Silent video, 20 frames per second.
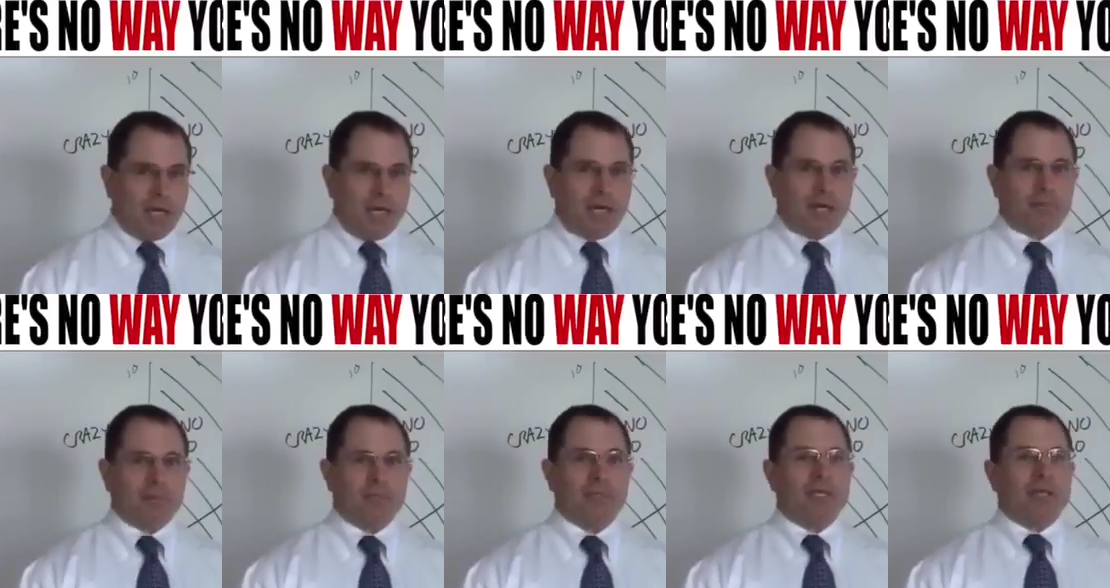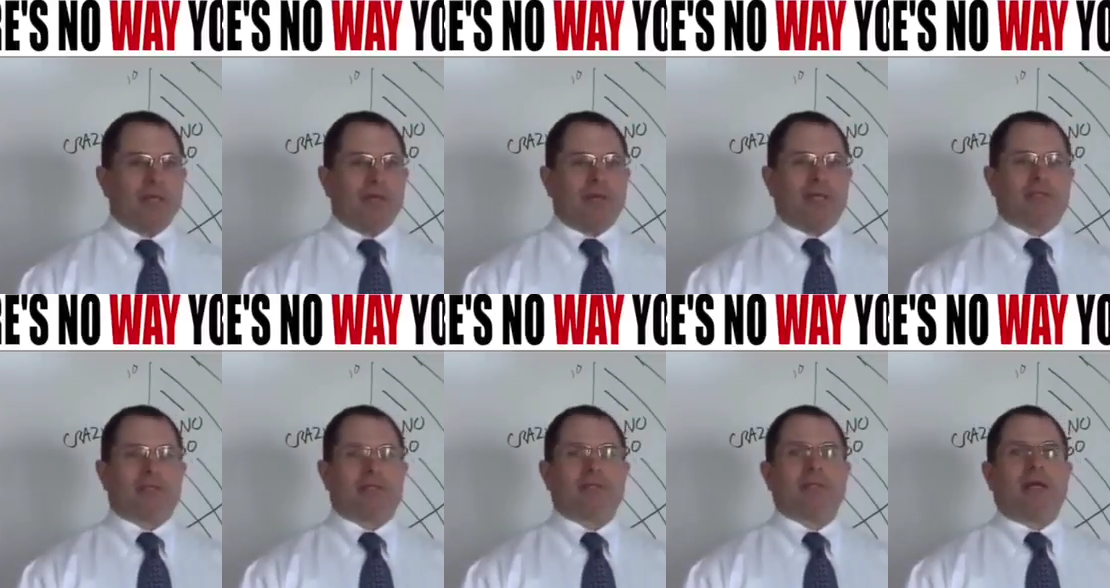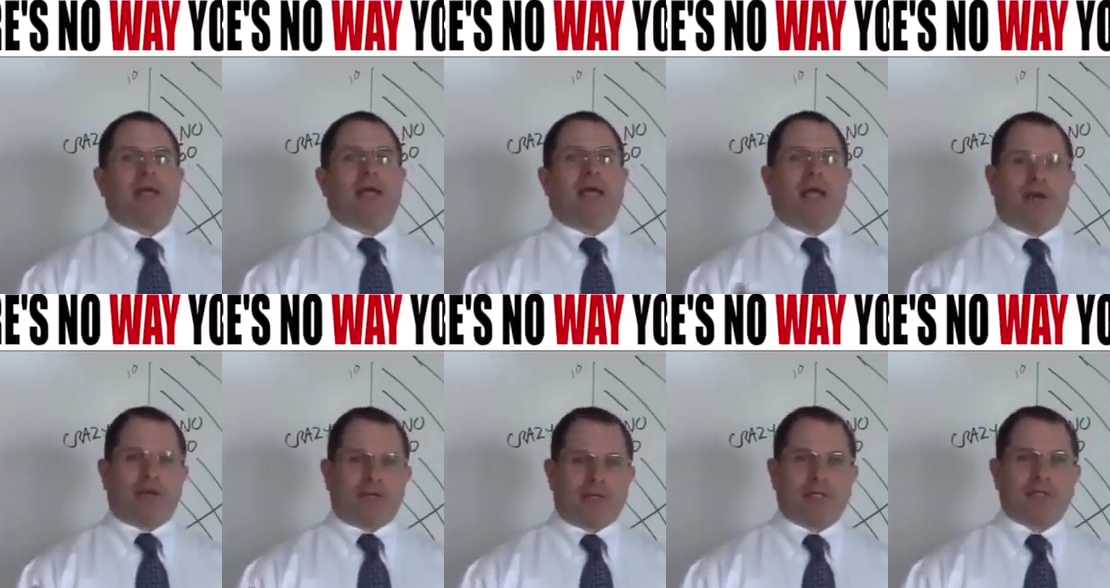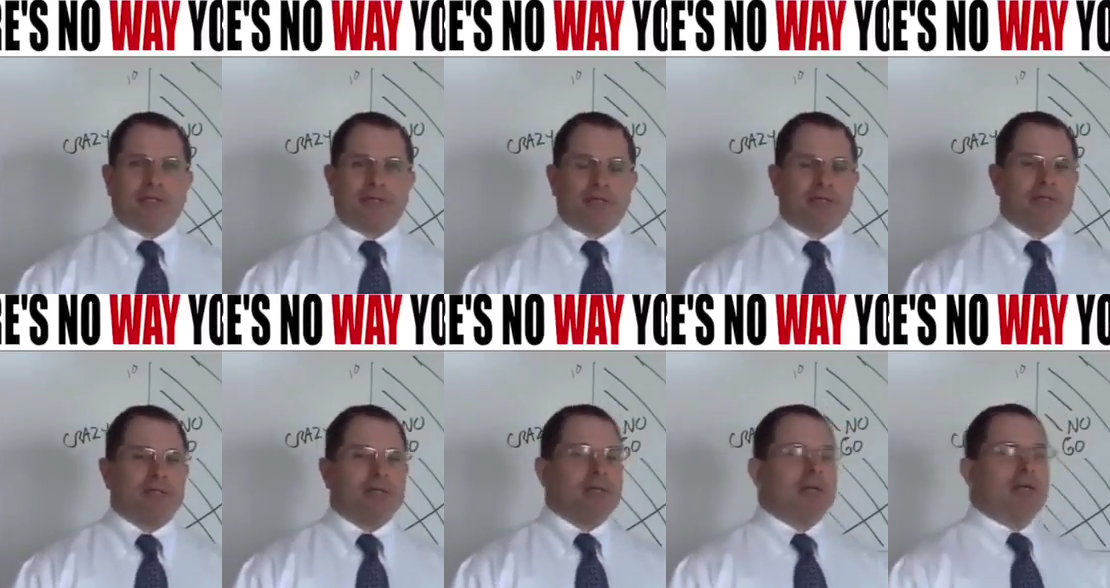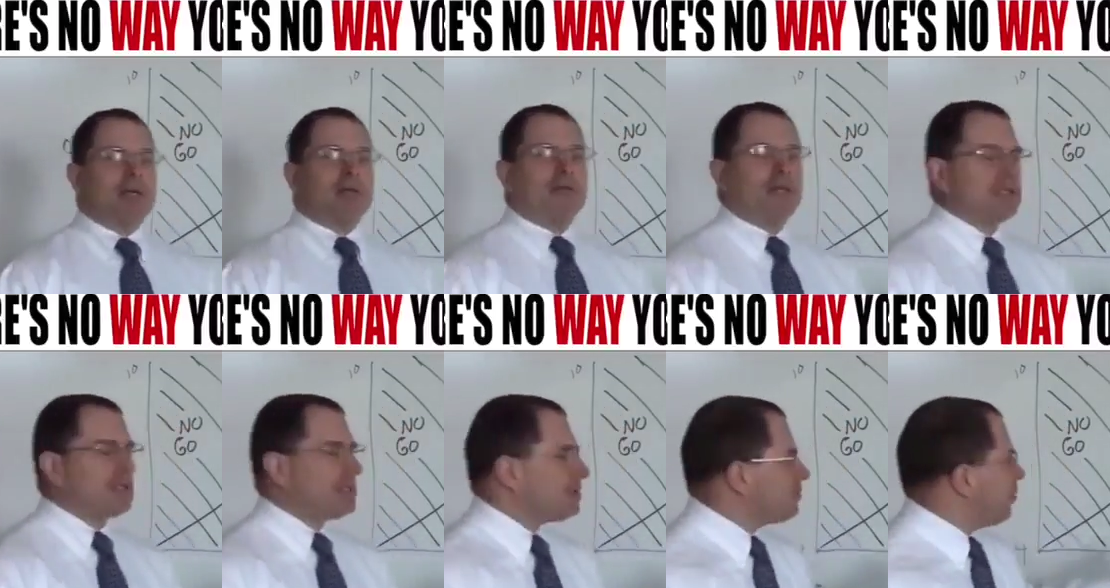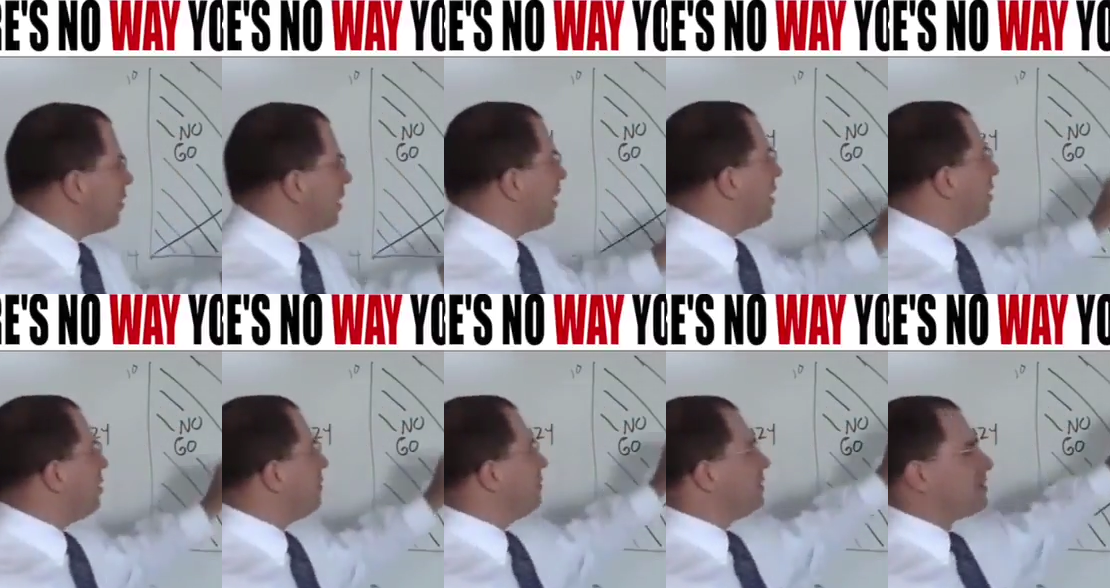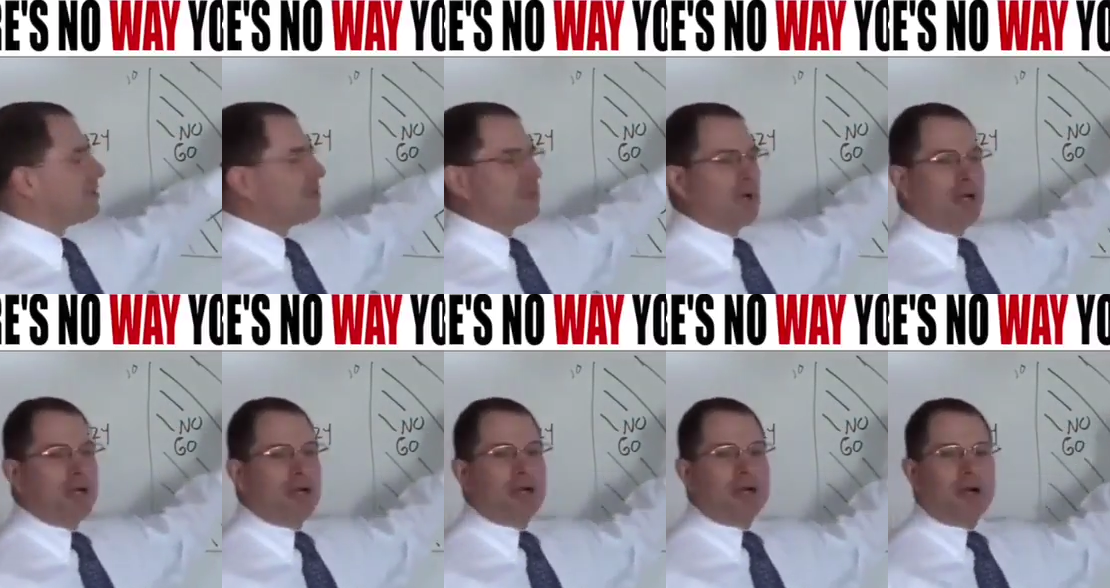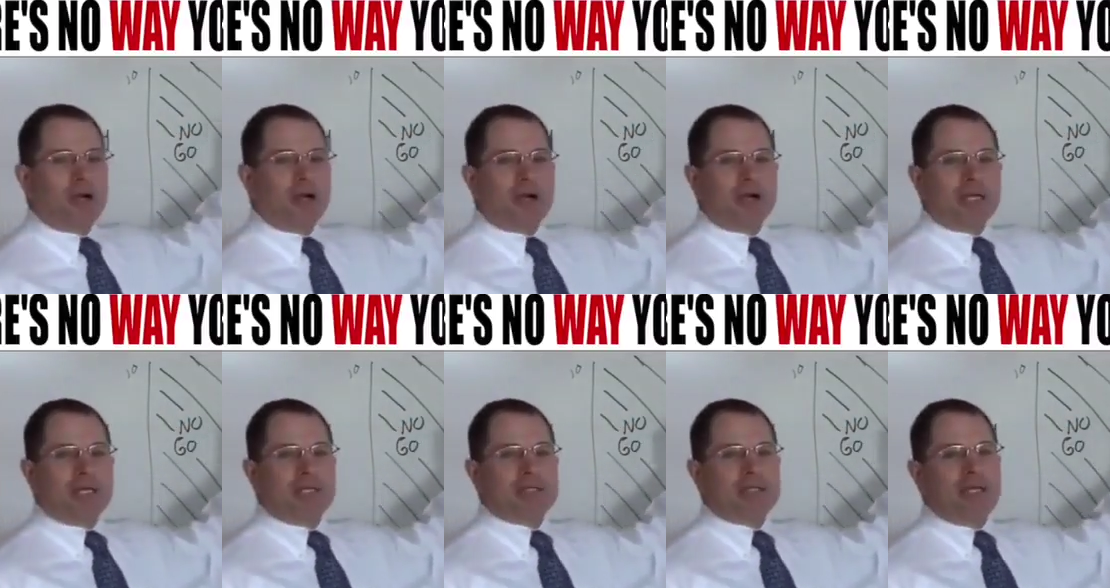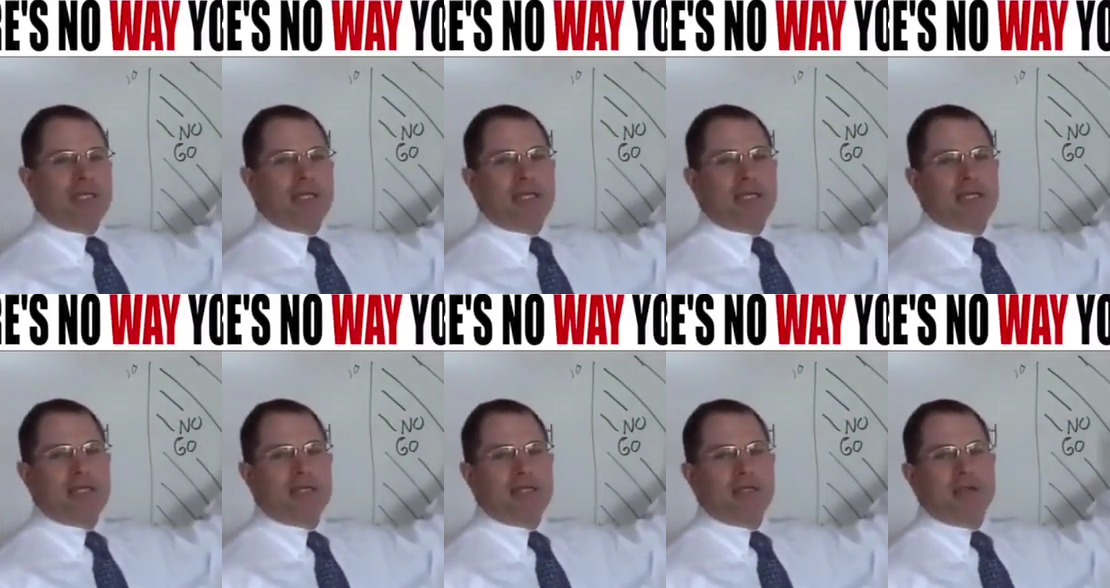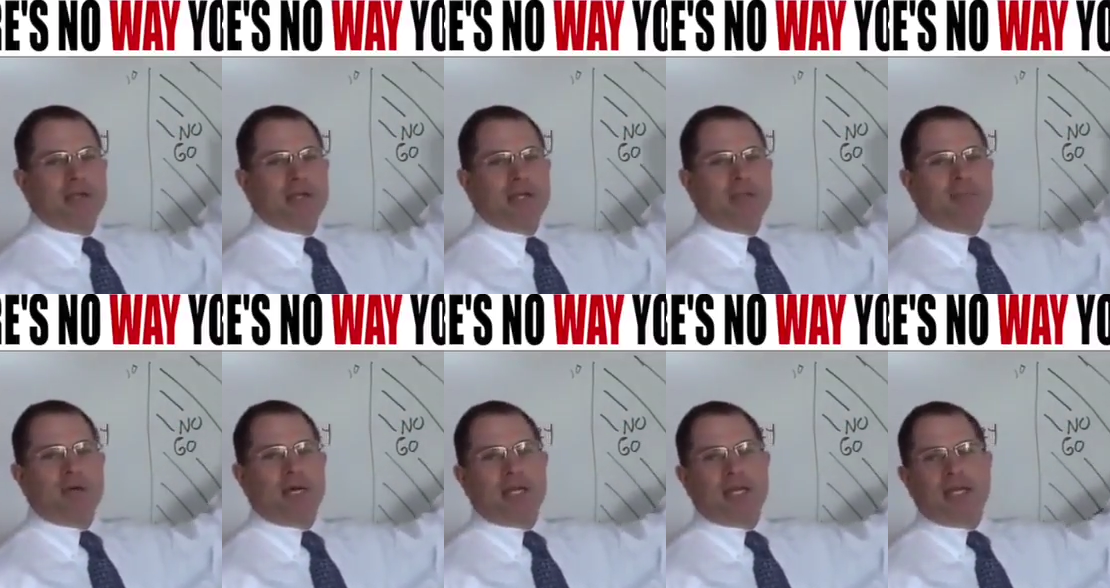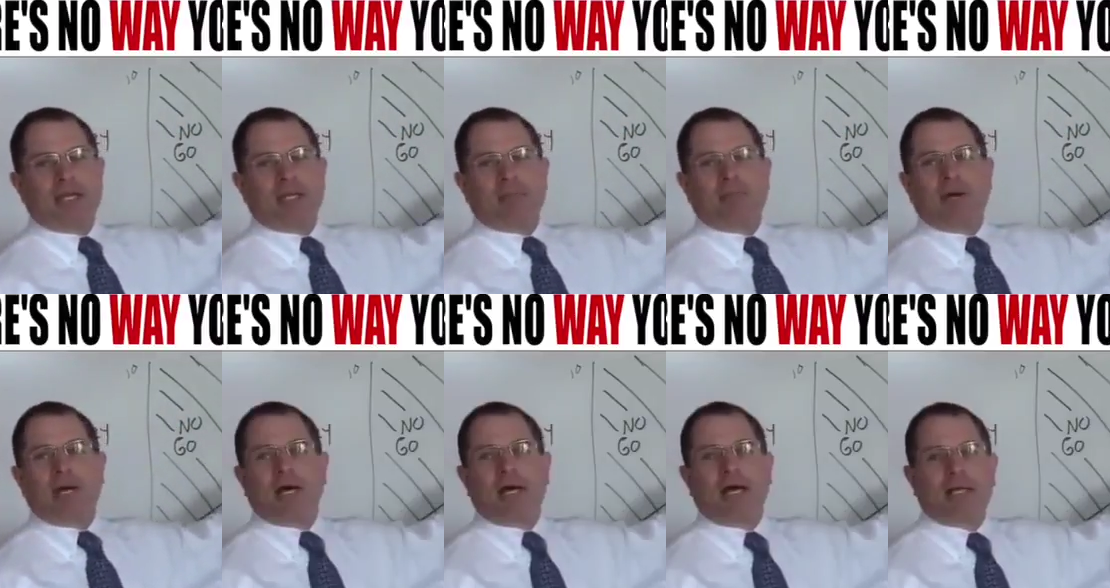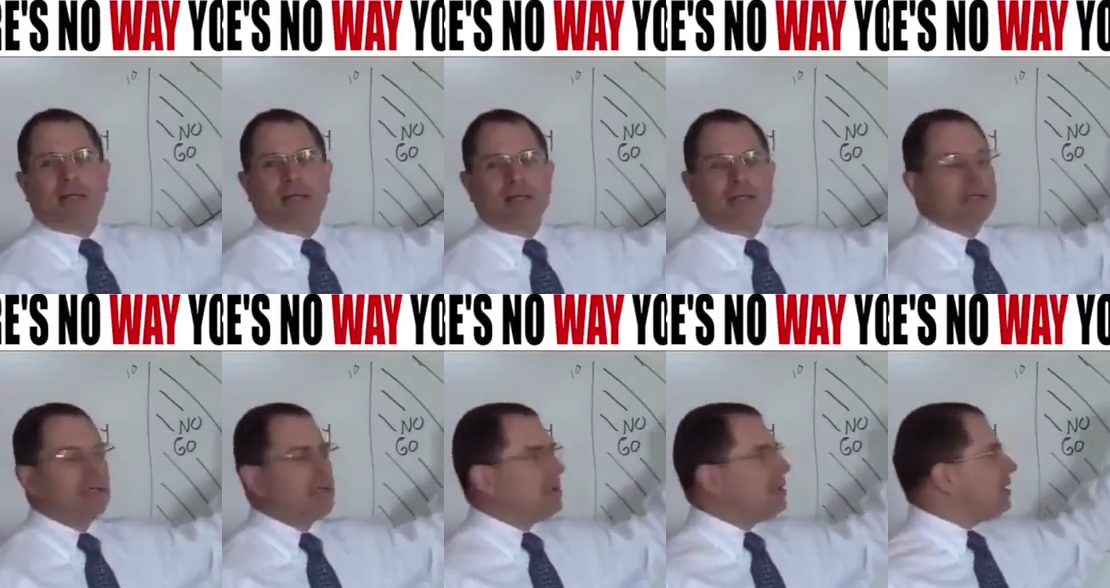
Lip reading: This is hairdressers. This is where your car gets keyed. You get a bunny in the pot.